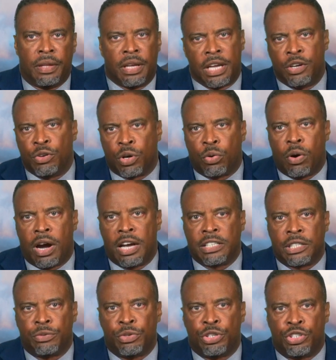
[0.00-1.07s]
It
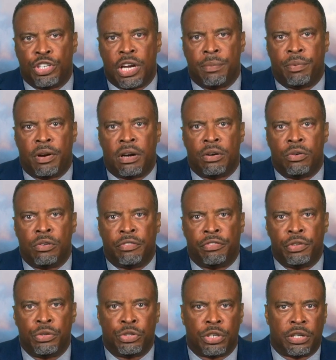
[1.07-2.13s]
requires that we shape our own
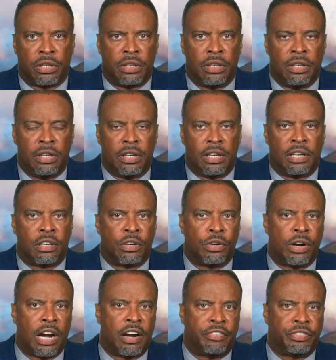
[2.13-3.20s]
future and
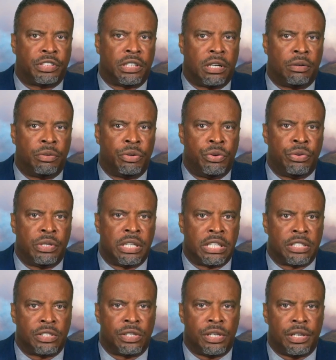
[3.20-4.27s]
craft our own
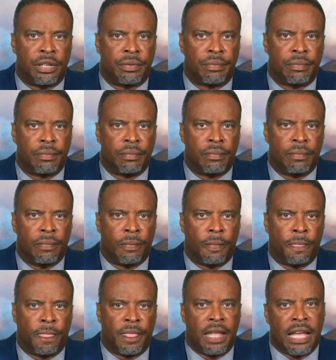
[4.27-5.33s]
destiny.
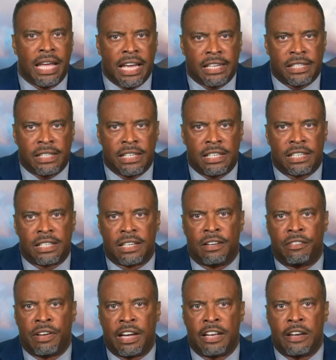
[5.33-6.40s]
The essence
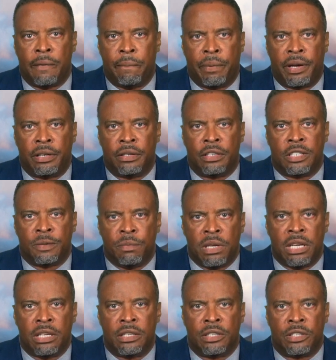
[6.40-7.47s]
of our independence
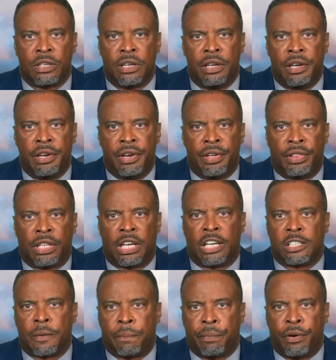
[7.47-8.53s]
means that
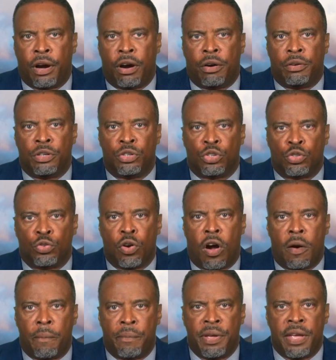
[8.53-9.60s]
as a proud and
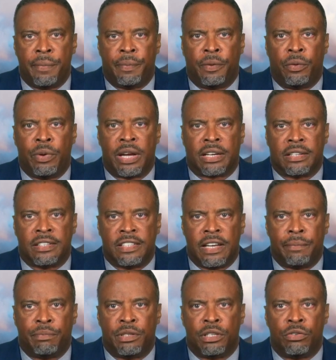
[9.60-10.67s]
strong people, we
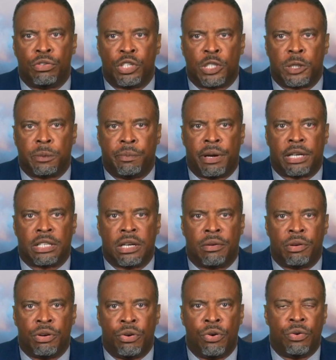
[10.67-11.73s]
accept and respect
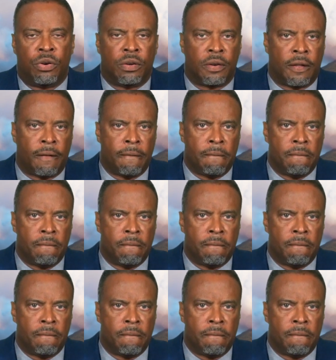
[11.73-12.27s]
our own,